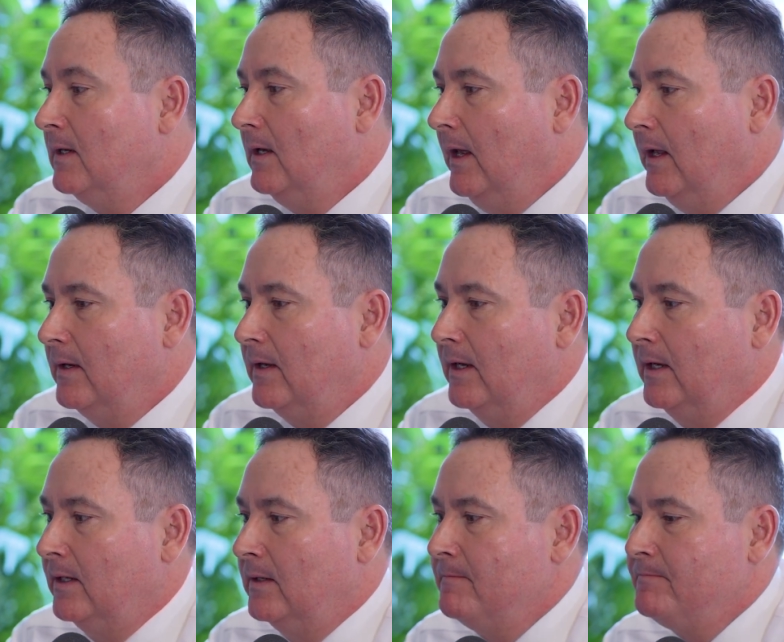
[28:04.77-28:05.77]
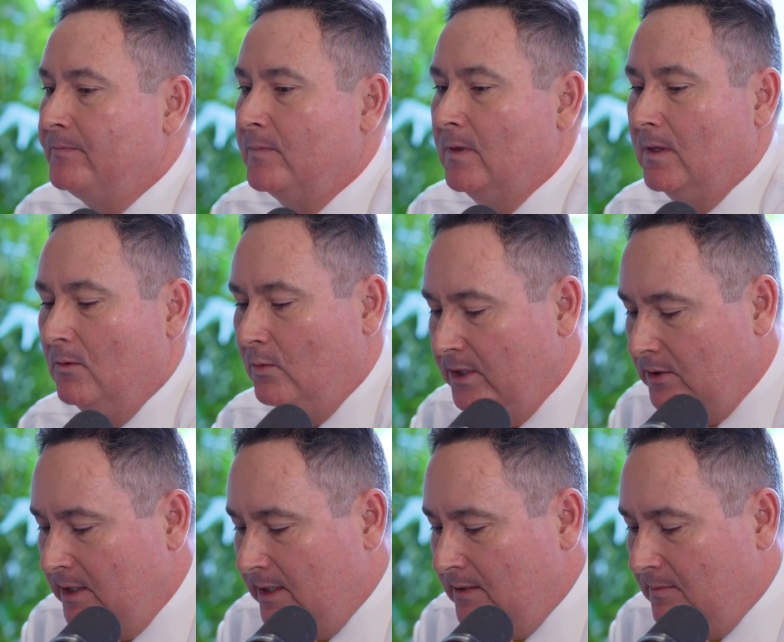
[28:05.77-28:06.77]
And went to
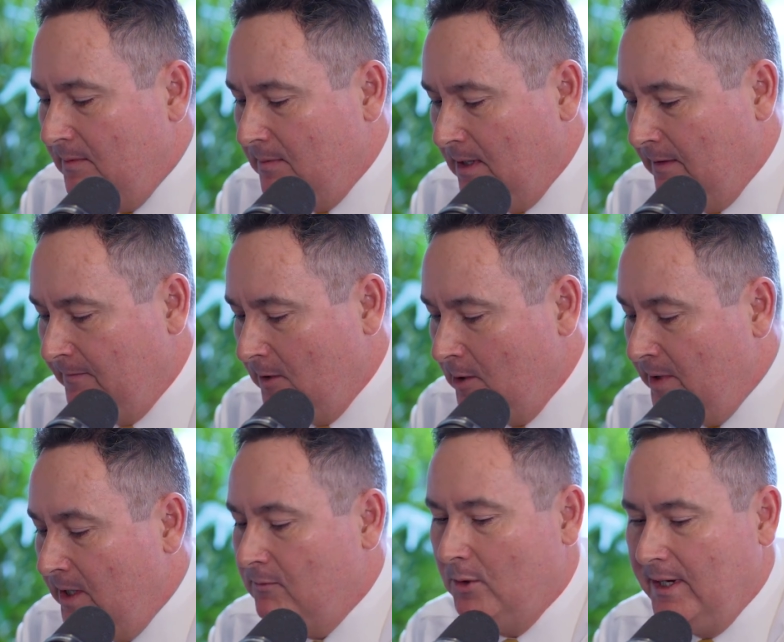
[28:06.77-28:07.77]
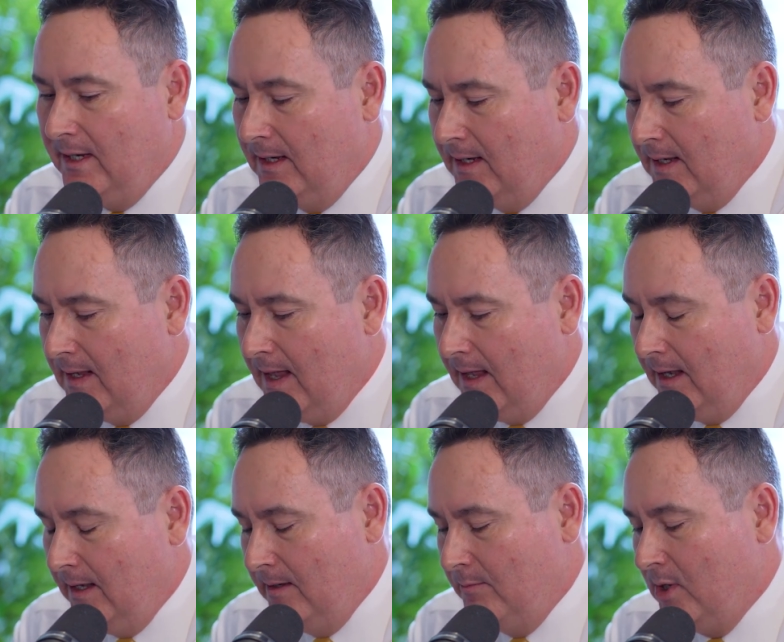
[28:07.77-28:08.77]
the affirmative
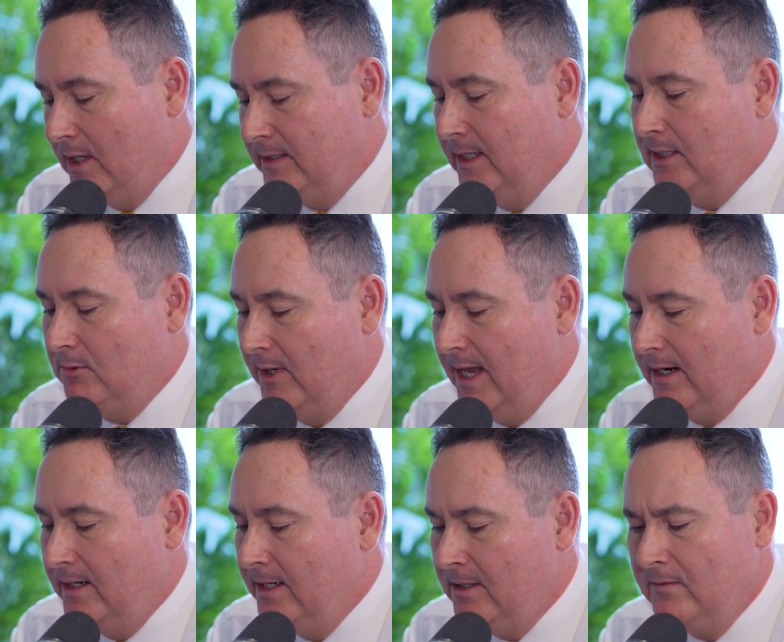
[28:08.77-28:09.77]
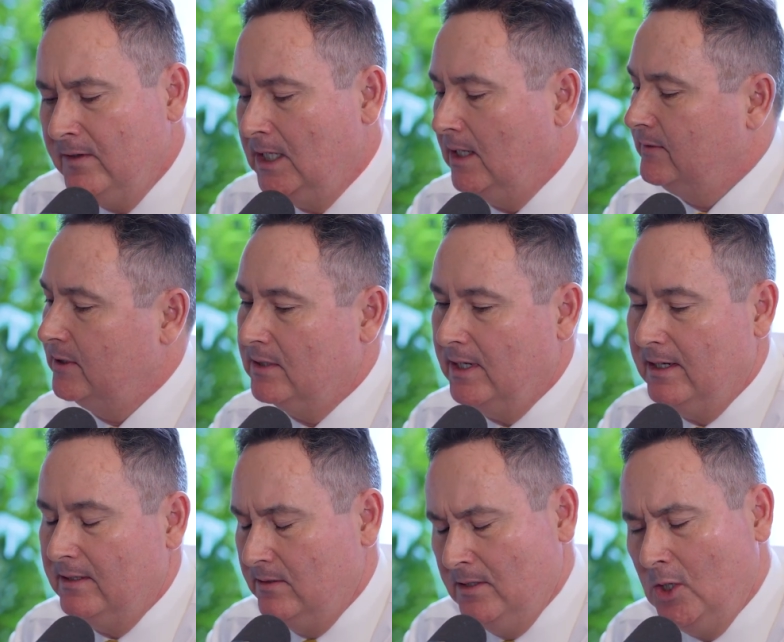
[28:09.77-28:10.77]
process where we had an interview. The officer's like,
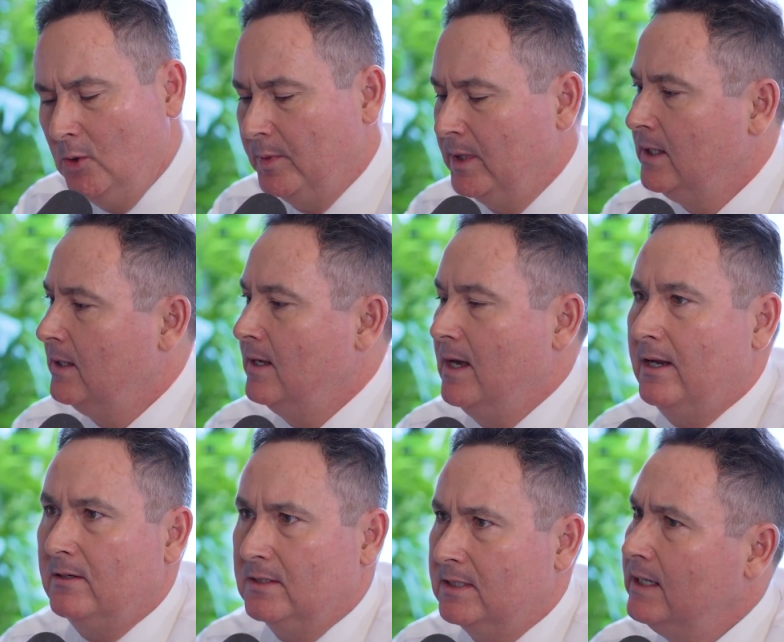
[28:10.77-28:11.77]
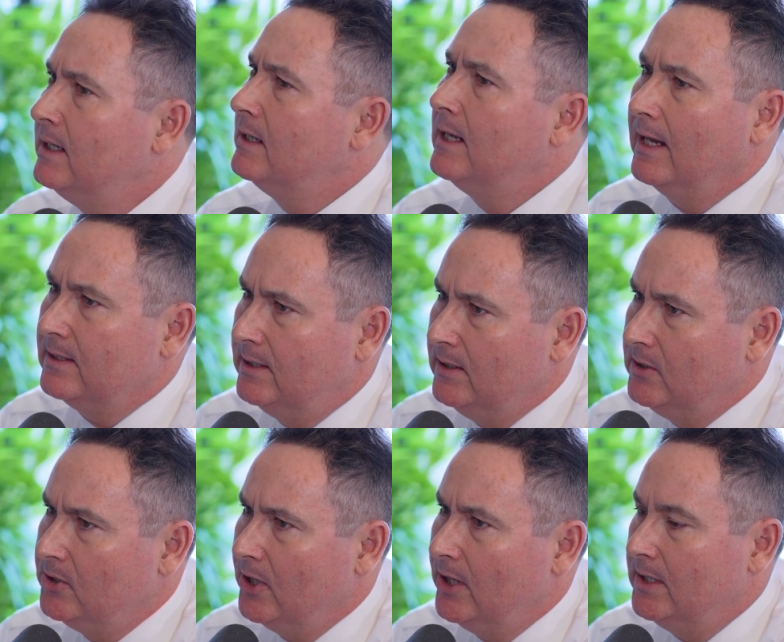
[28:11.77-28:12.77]
nope, I don't see it. You got to see the
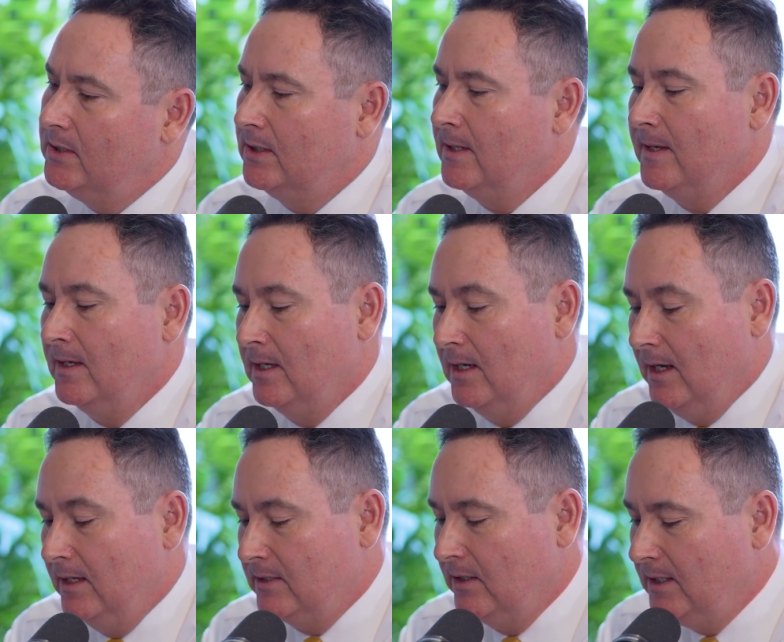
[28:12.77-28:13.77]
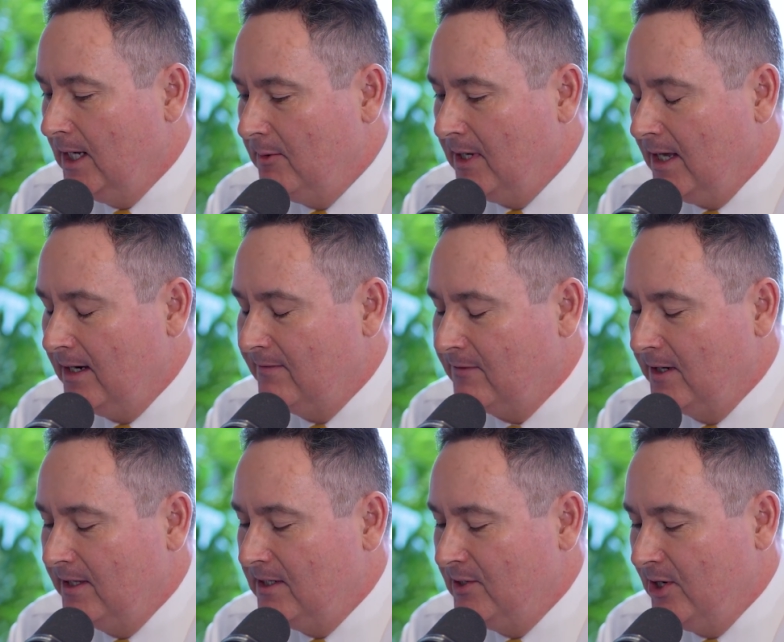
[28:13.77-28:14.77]
judge. So the day we got in front
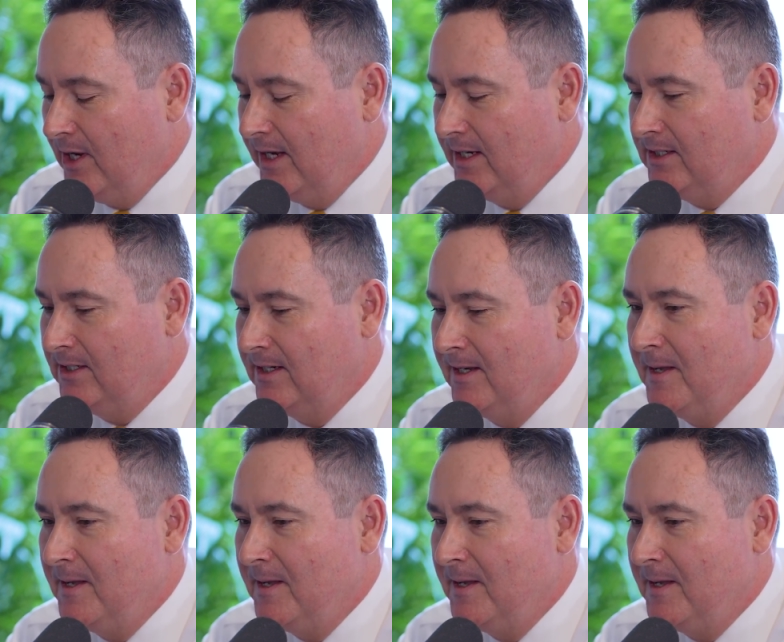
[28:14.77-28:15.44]
of the judge